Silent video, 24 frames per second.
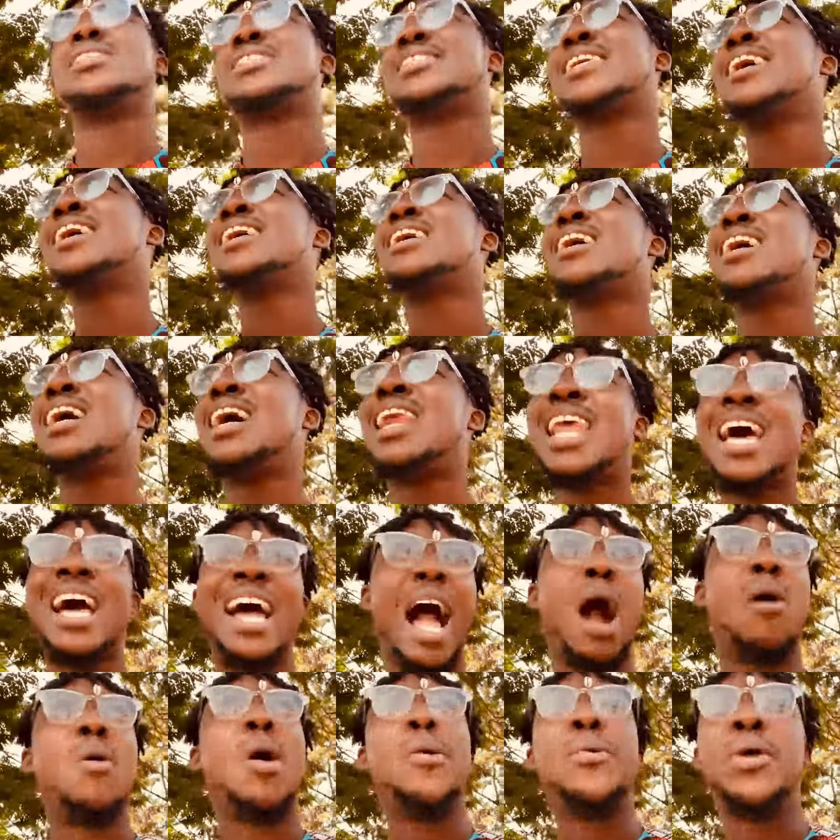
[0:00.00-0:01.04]
our skin
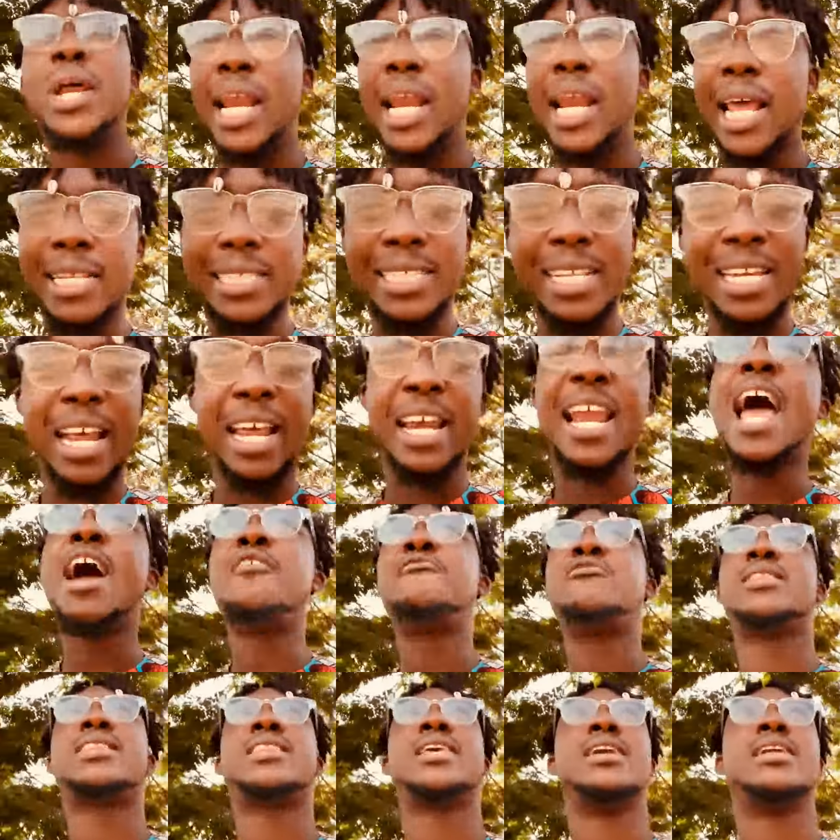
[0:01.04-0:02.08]
color, our religion, and
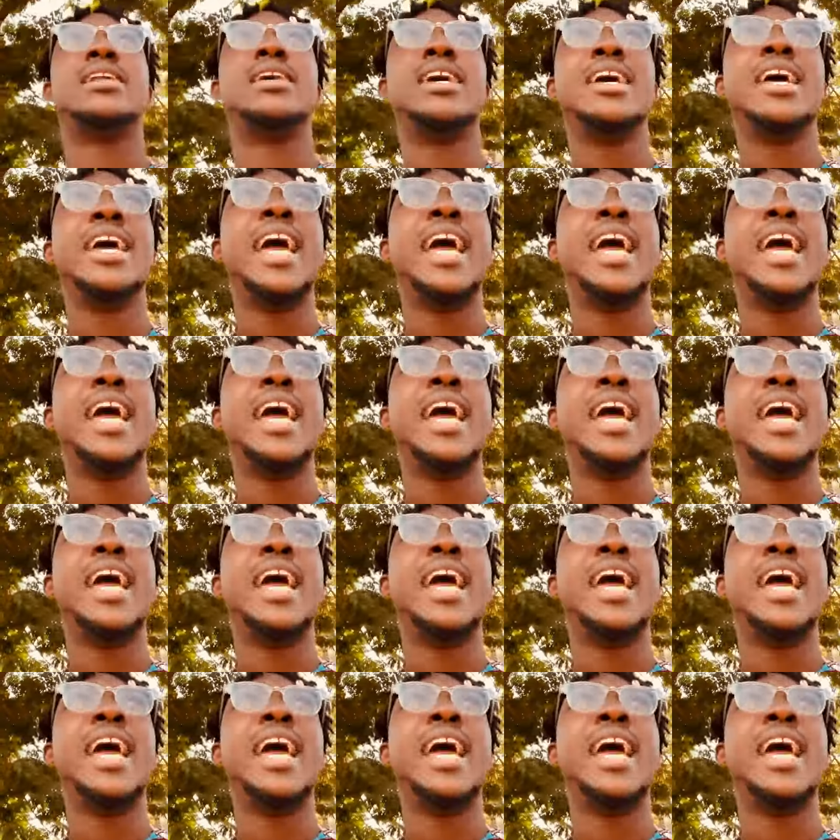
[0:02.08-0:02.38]
everything.